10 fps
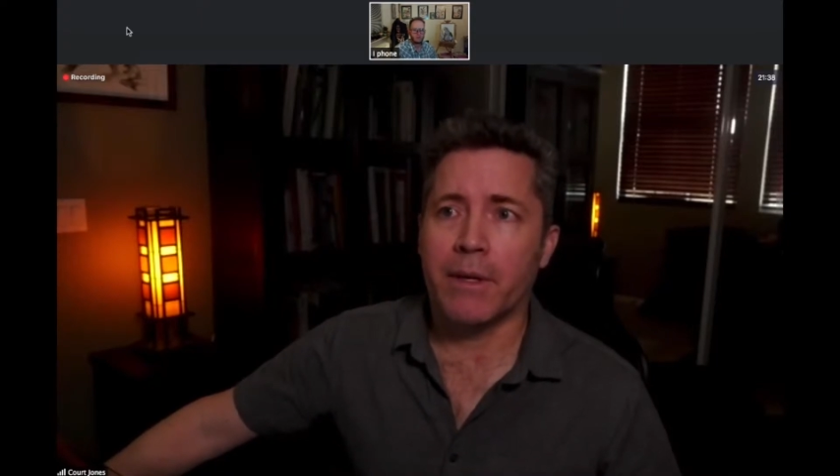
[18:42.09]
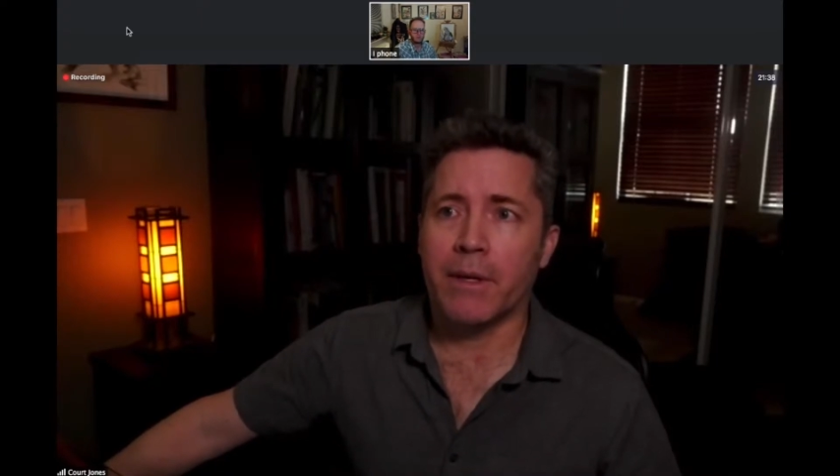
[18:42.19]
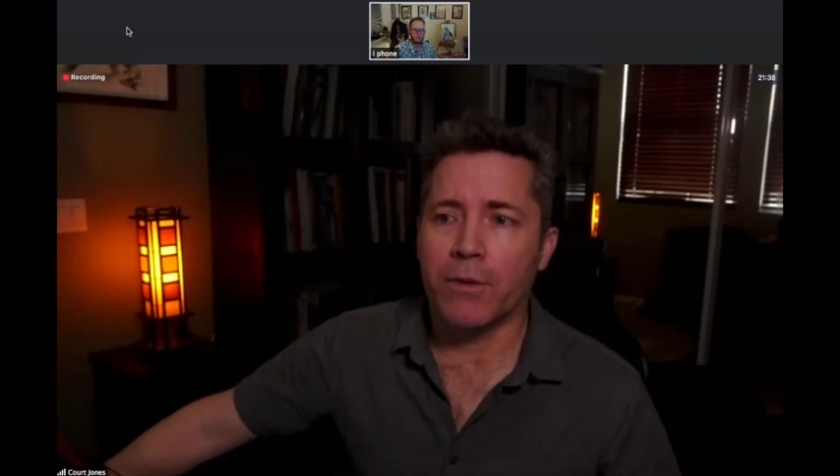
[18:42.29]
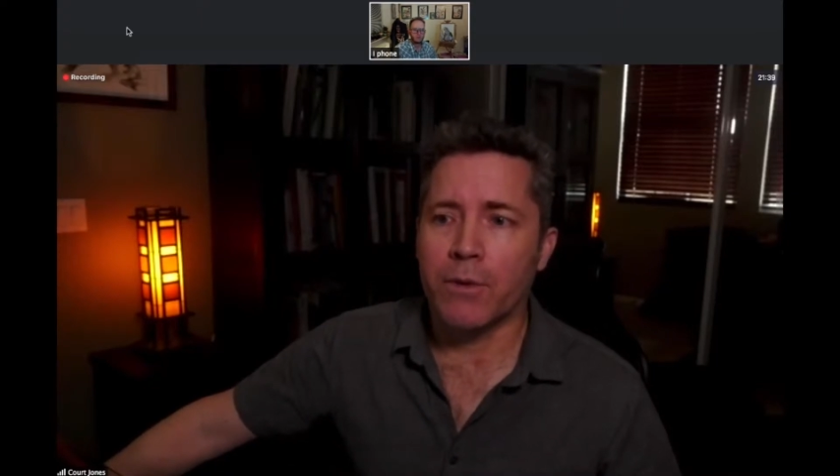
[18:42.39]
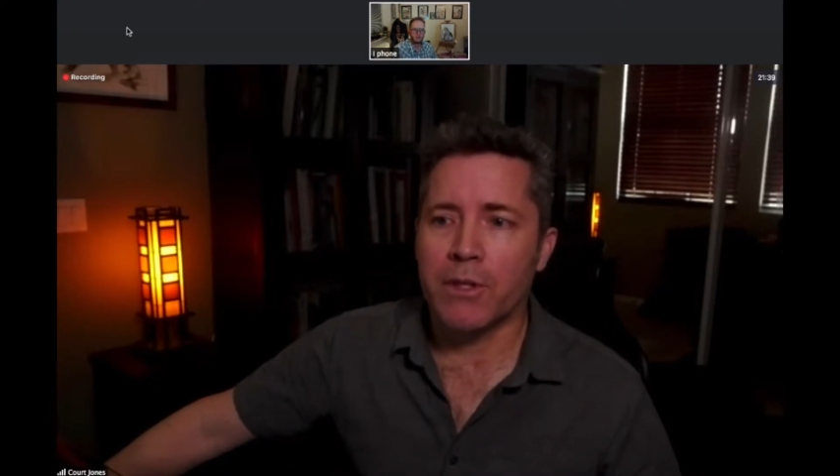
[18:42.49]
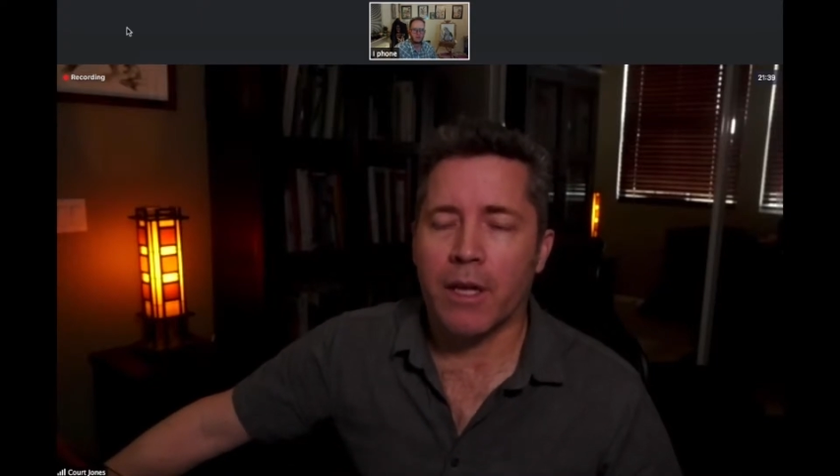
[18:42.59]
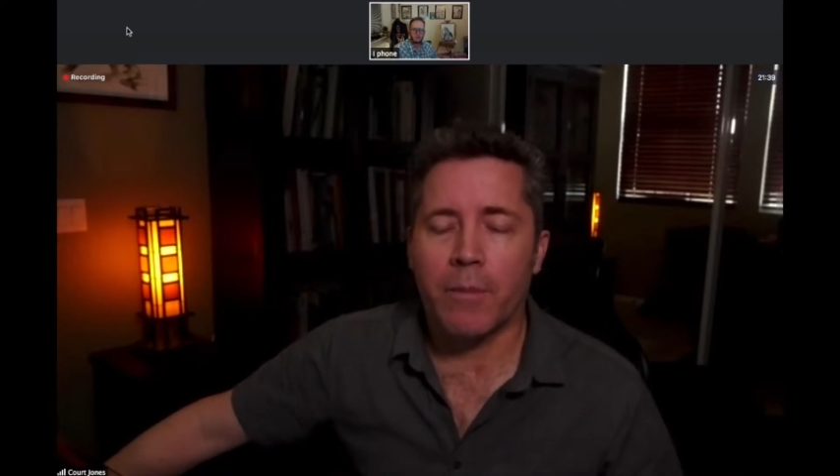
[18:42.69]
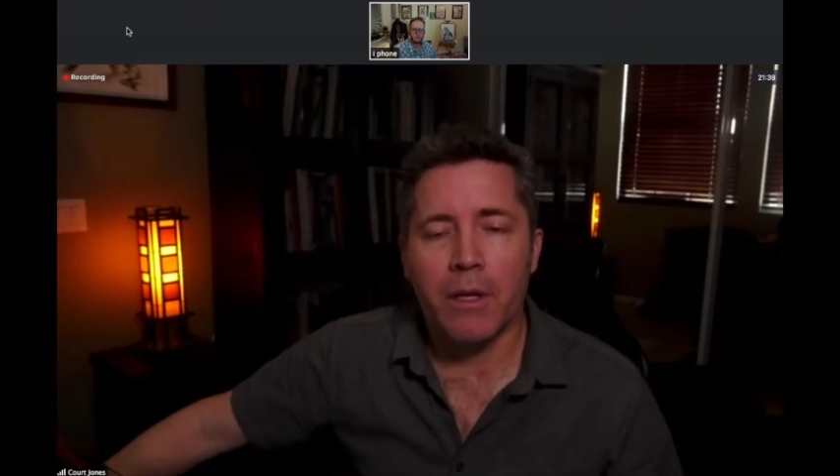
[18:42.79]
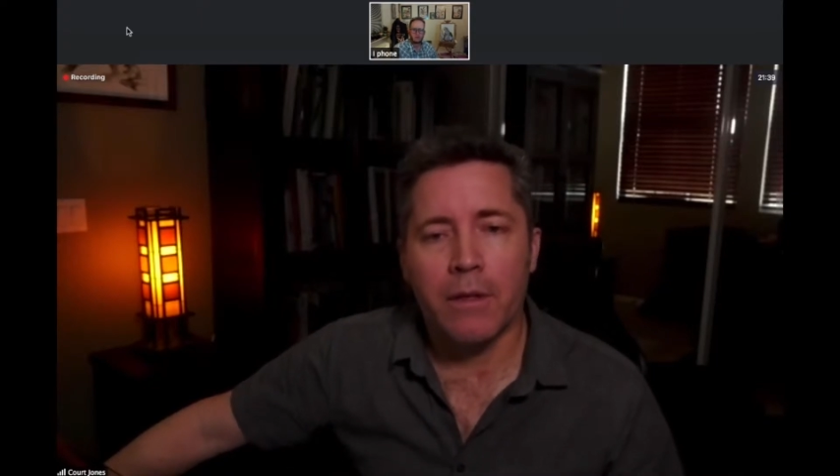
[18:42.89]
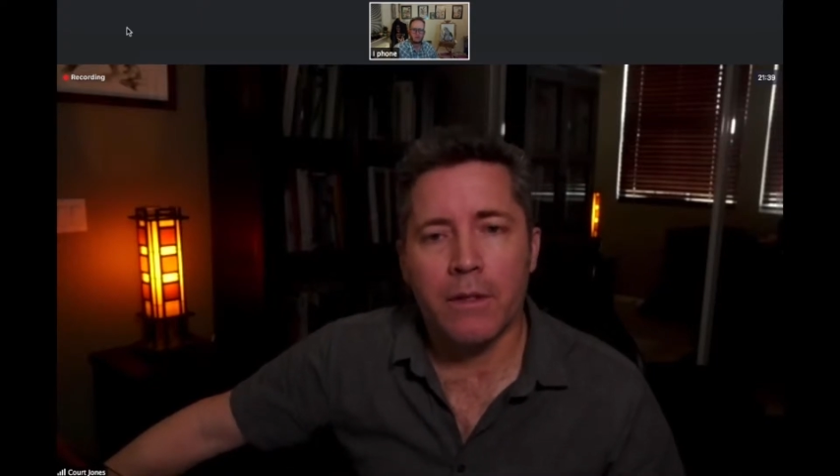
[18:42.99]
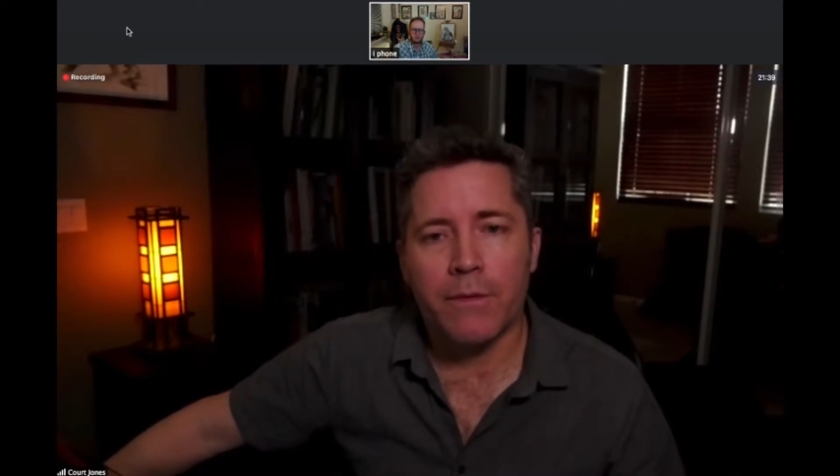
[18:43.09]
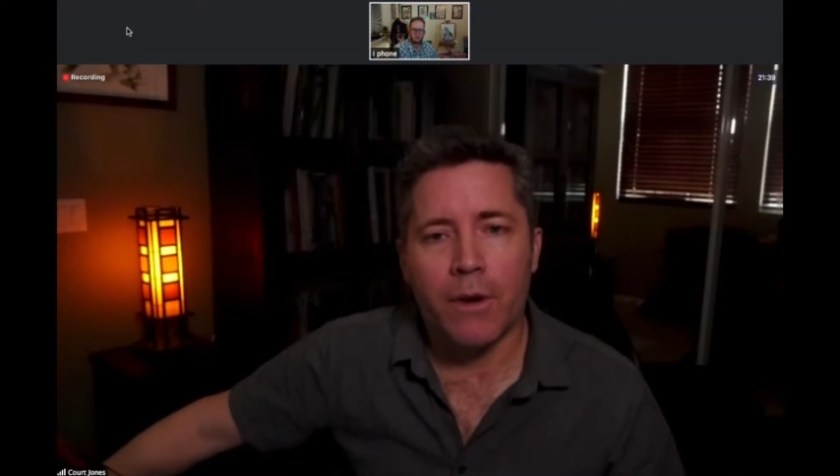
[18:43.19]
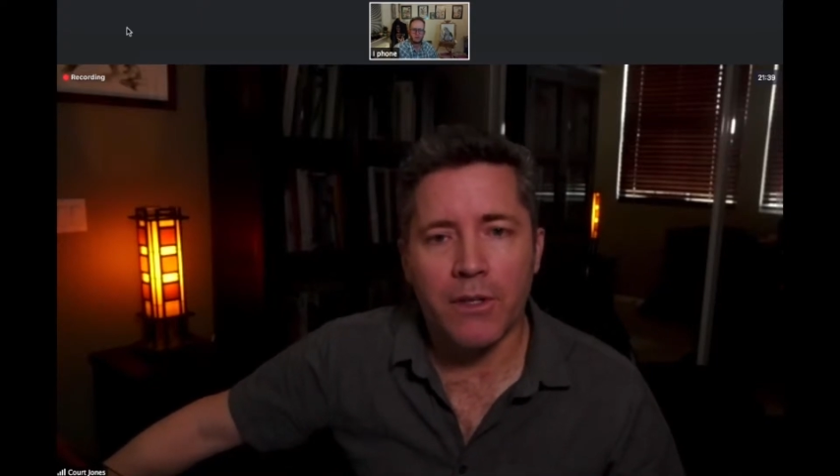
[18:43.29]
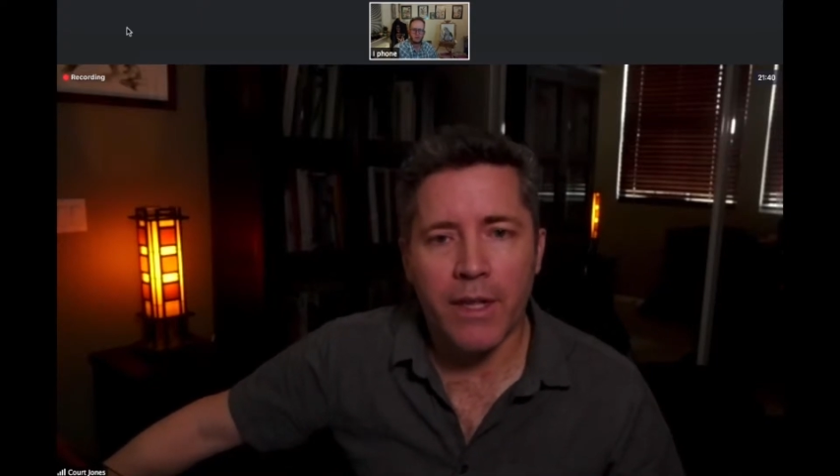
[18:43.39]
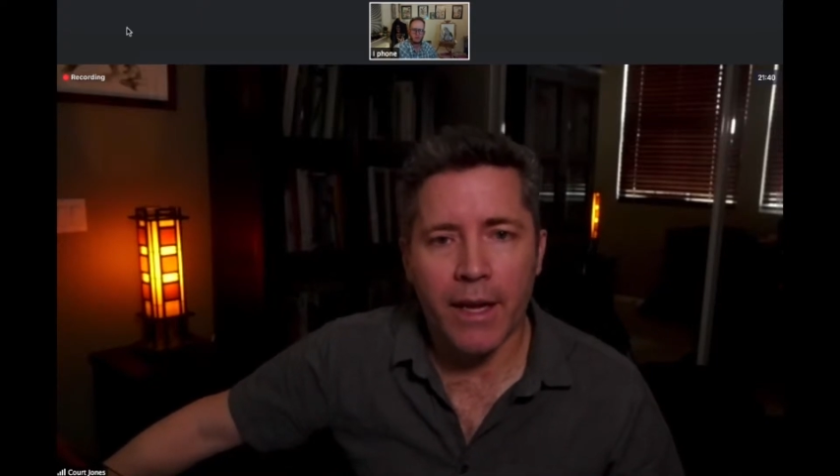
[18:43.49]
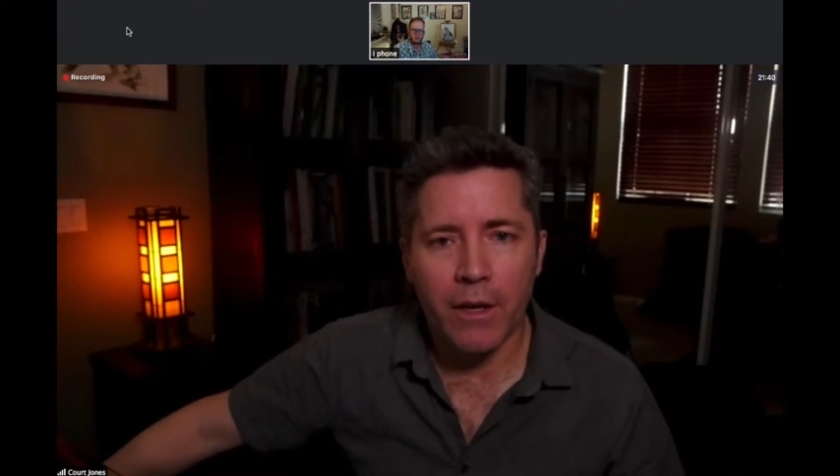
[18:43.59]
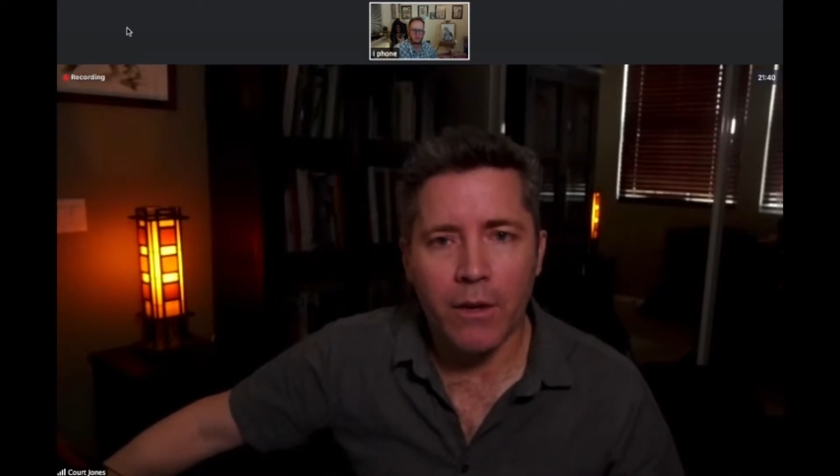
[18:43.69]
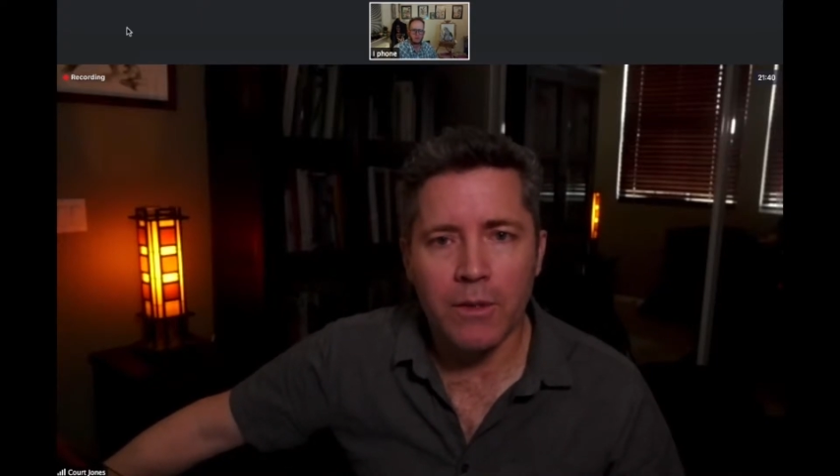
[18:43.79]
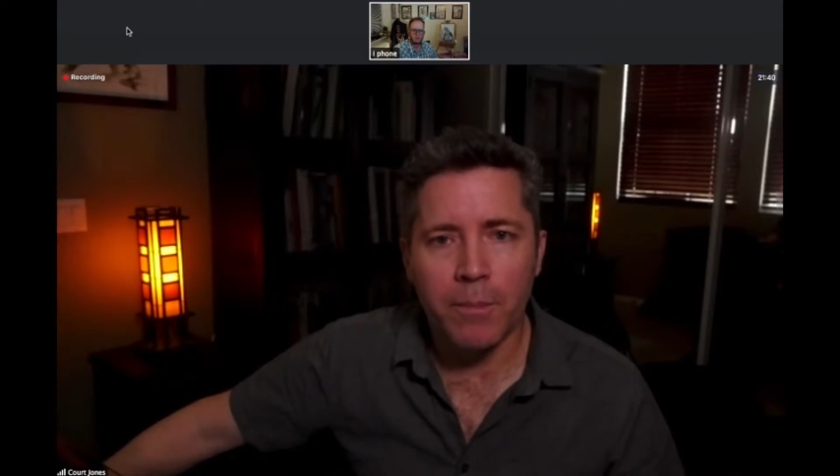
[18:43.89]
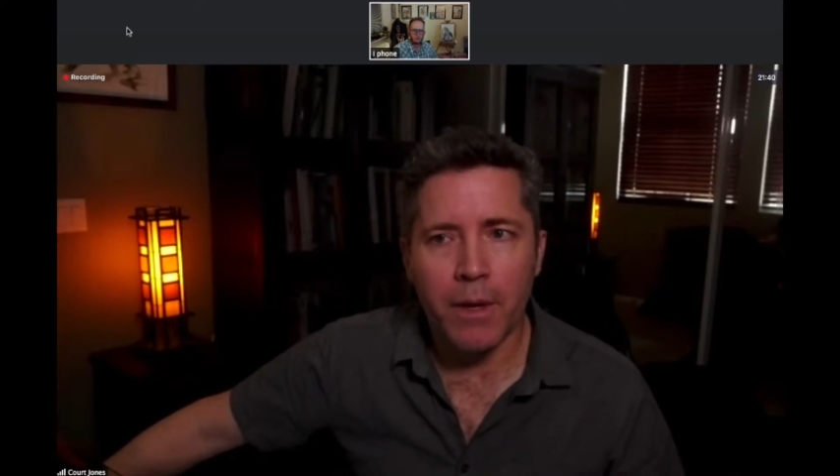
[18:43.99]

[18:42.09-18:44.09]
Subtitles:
influence on me as far as that goes.